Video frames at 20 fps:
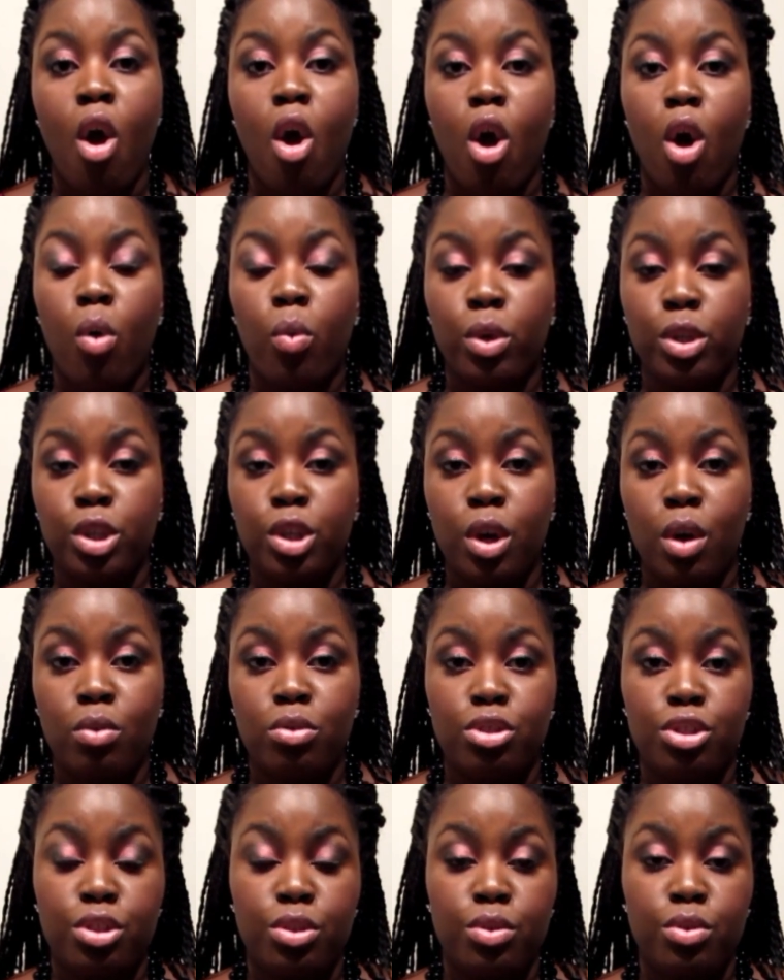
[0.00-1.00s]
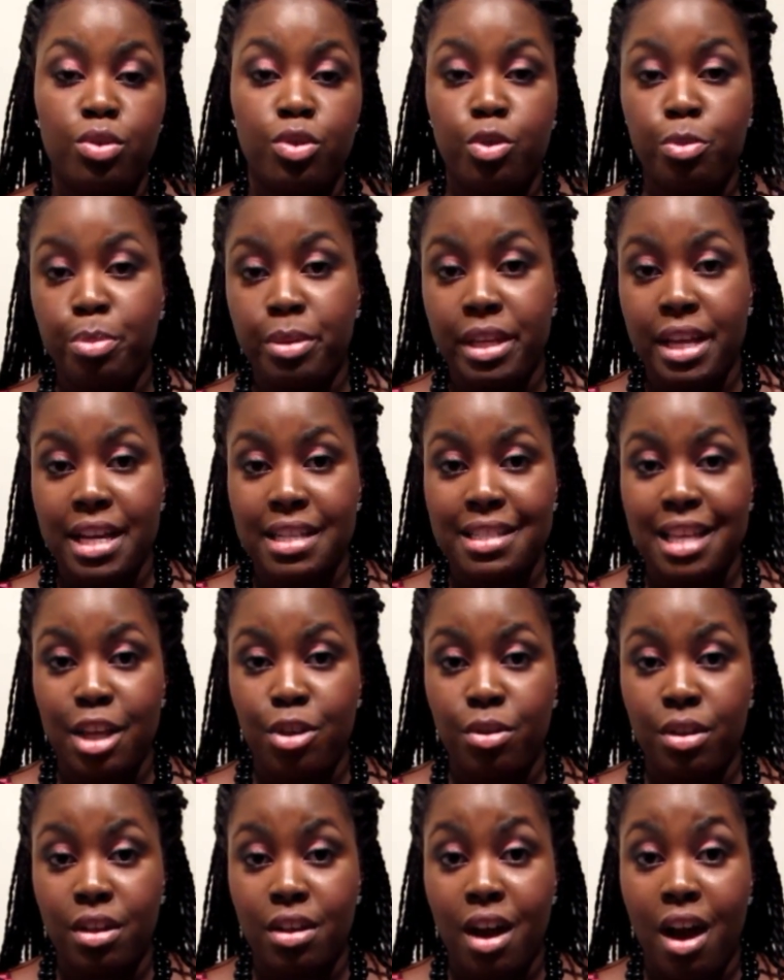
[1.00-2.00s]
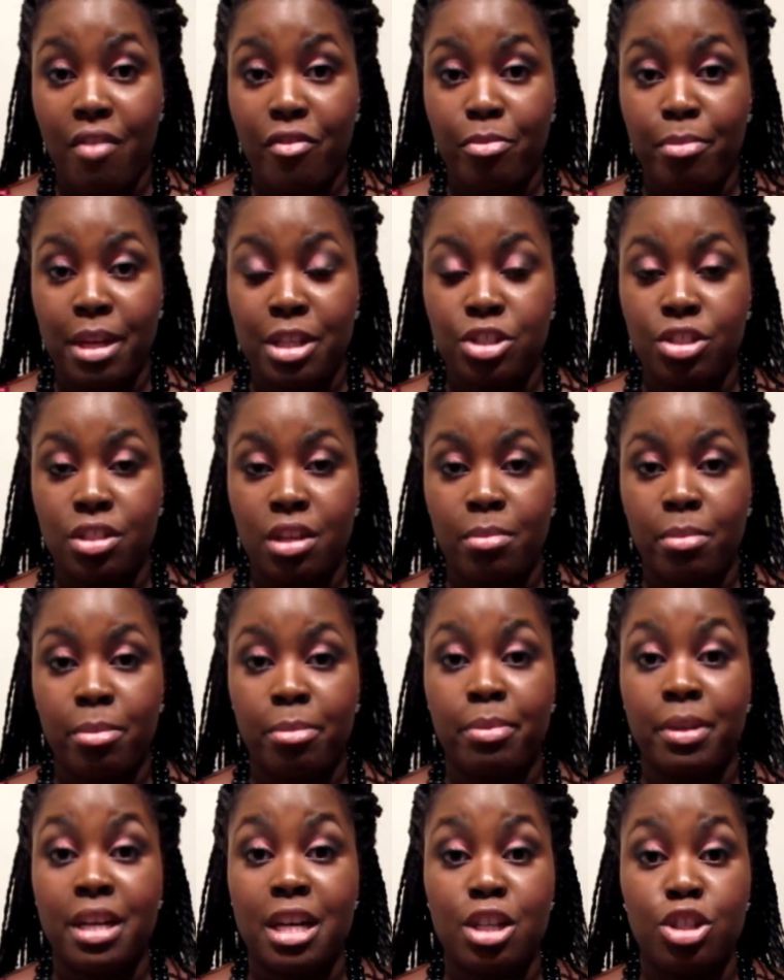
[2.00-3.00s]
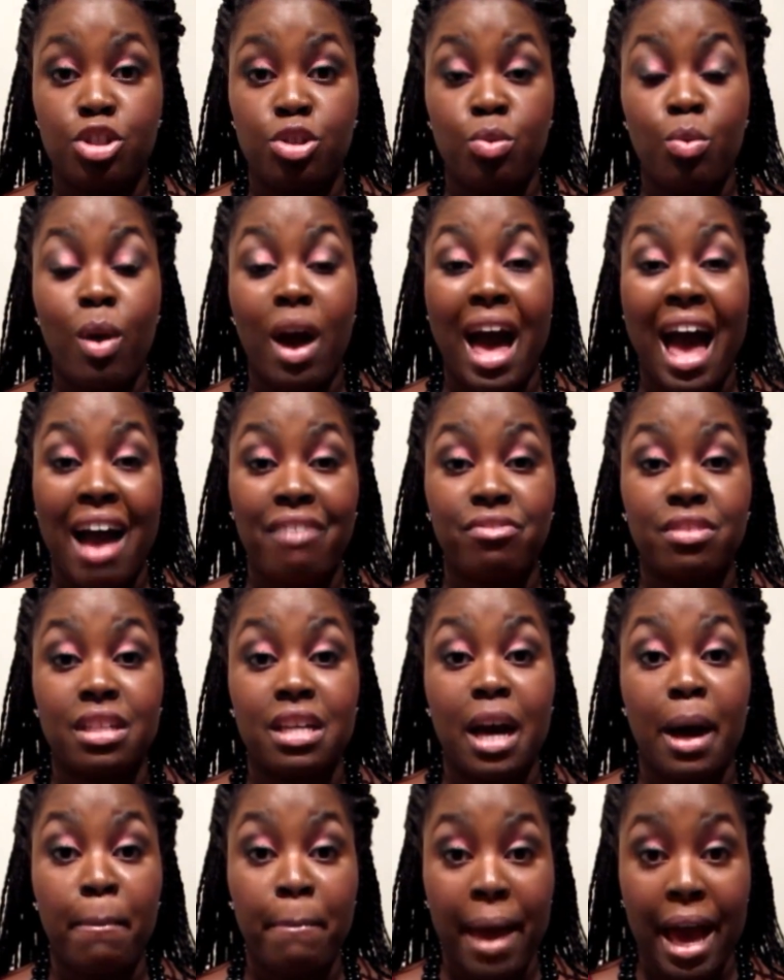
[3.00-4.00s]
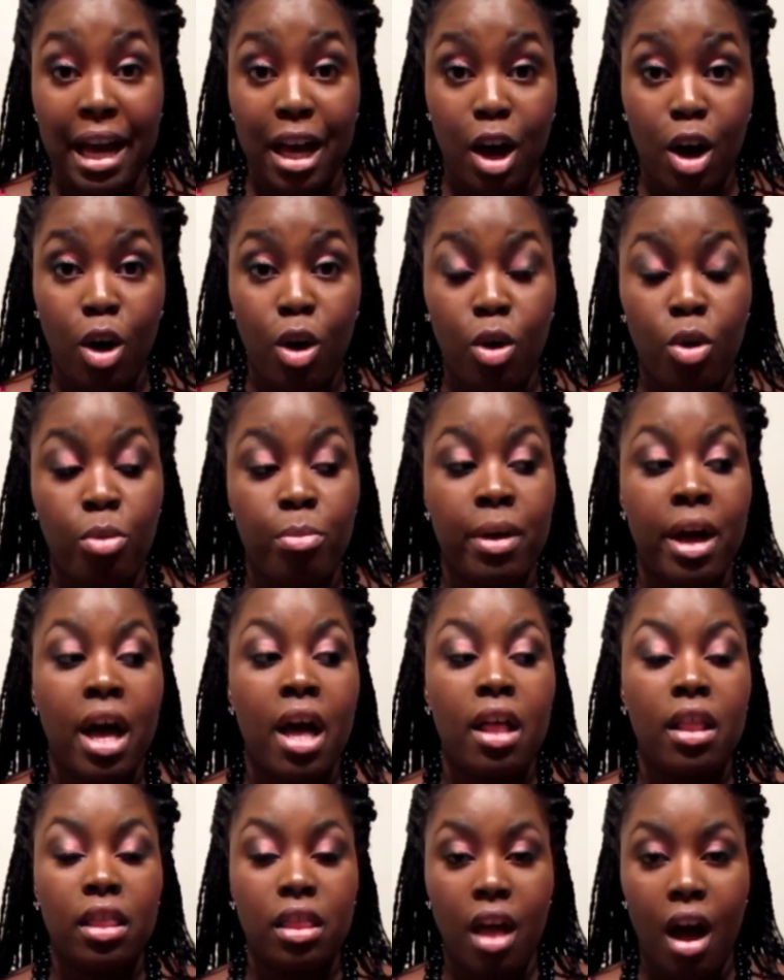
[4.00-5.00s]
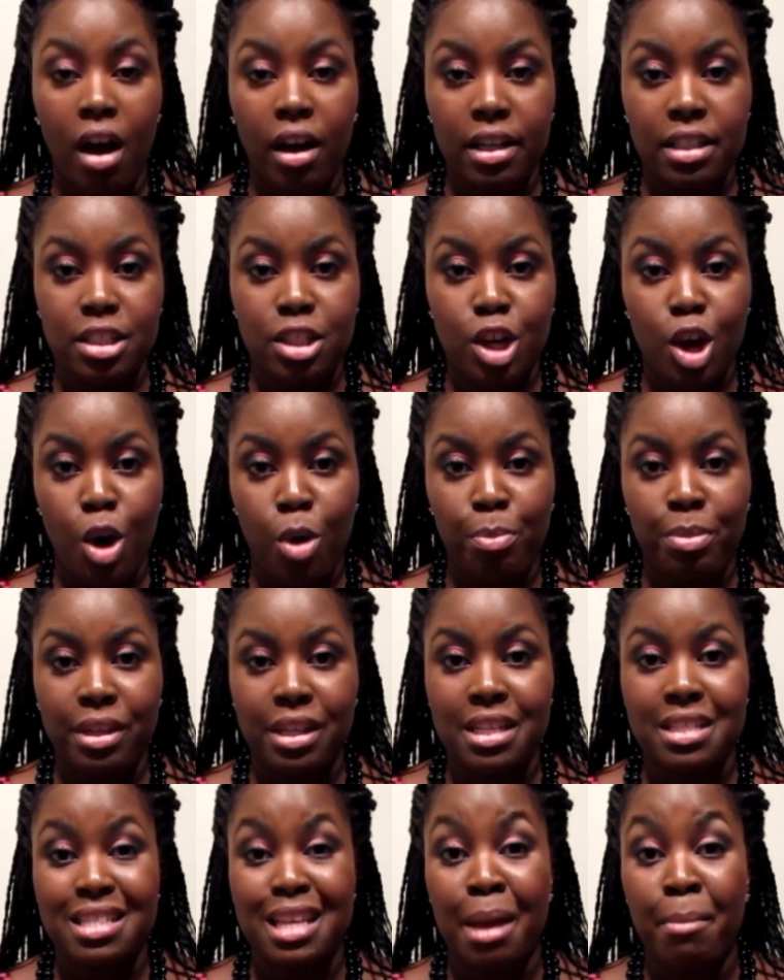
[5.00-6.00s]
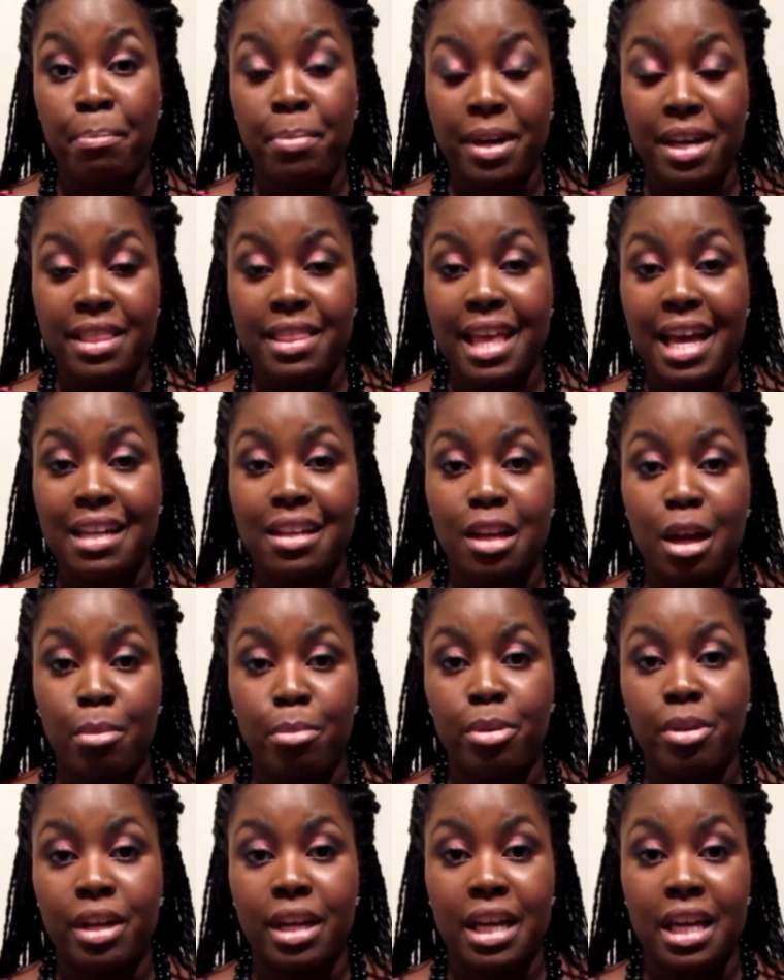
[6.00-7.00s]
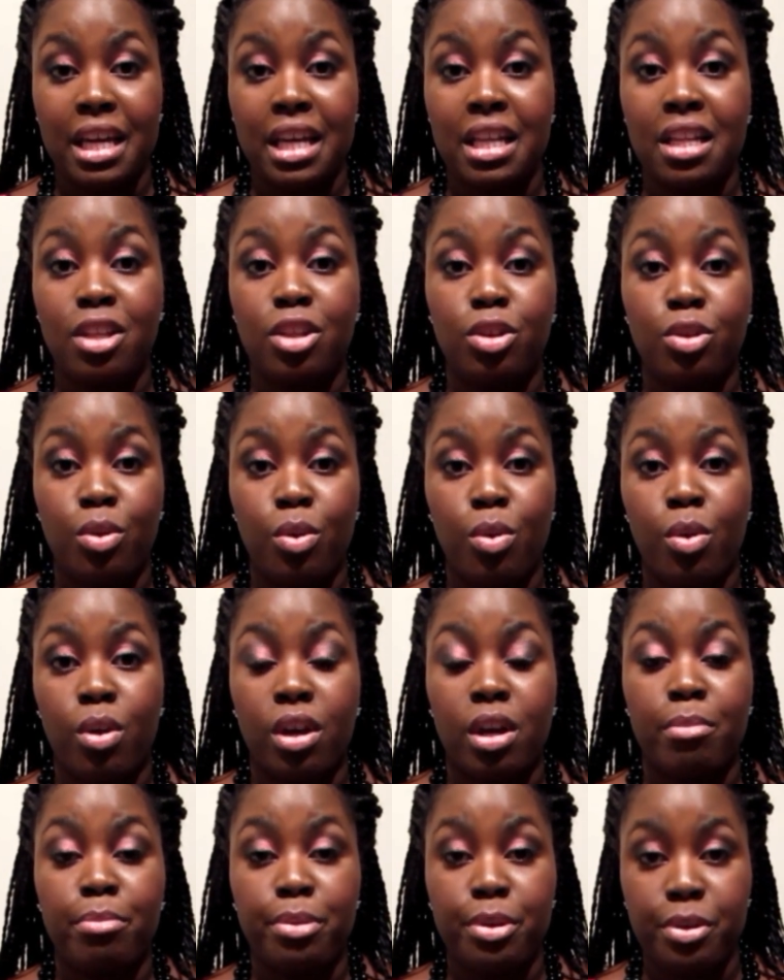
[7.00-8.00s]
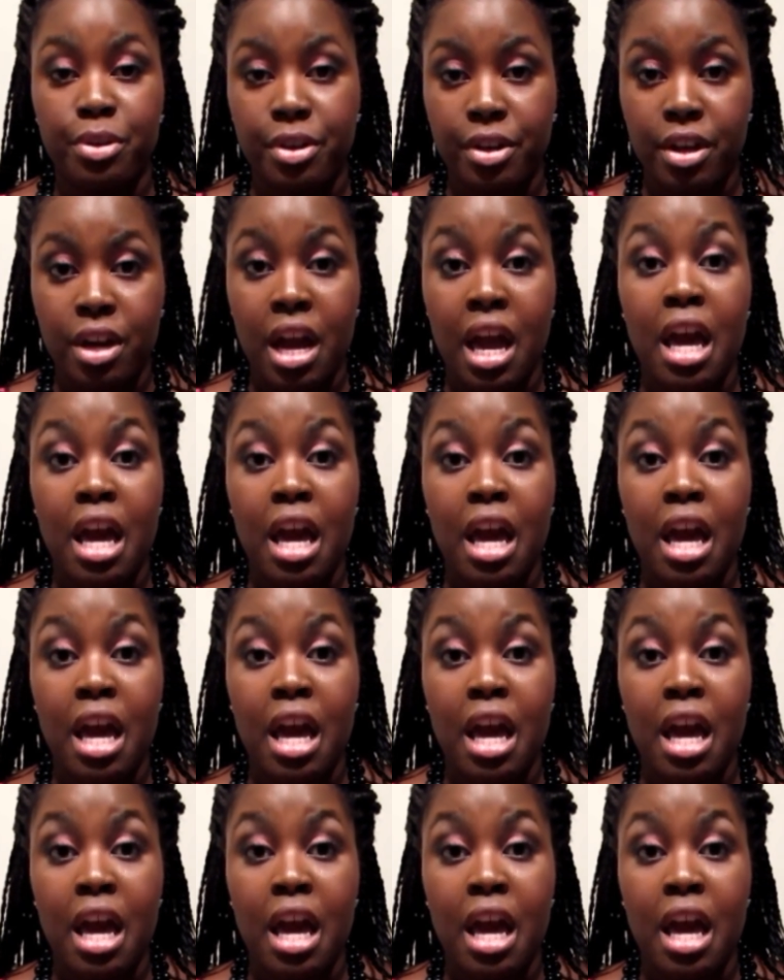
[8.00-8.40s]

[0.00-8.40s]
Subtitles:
or when you go to UPS that you get a confirmation number, because you will have to come back home, log into Copious, and put that number in your computer.